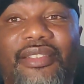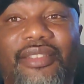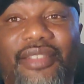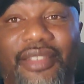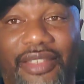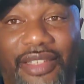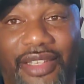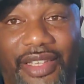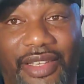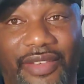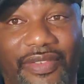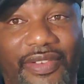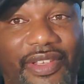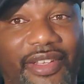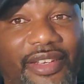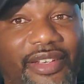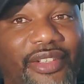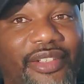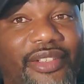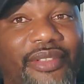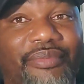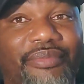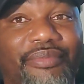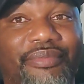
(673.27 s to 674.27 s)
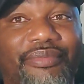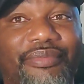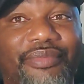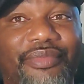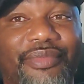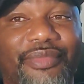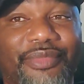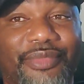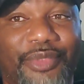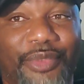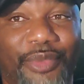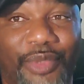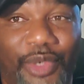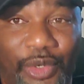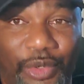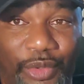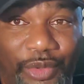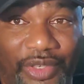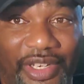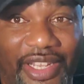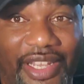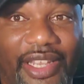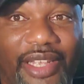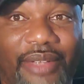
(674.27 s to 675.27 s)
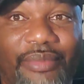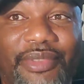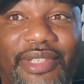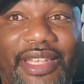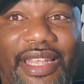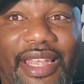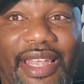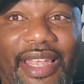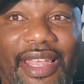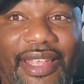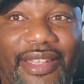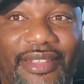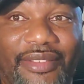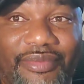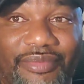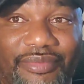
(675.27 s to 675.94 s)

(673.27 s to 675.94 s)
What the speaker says: to give it up. Roll damn tide.